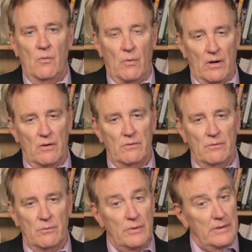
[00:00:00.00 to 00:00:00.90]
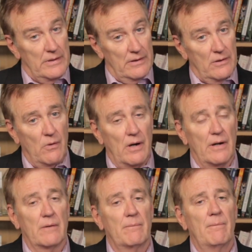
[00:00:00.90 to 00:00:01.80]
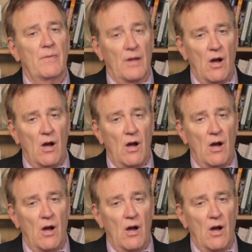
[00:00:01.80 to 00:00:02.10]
Well, we did inquire. The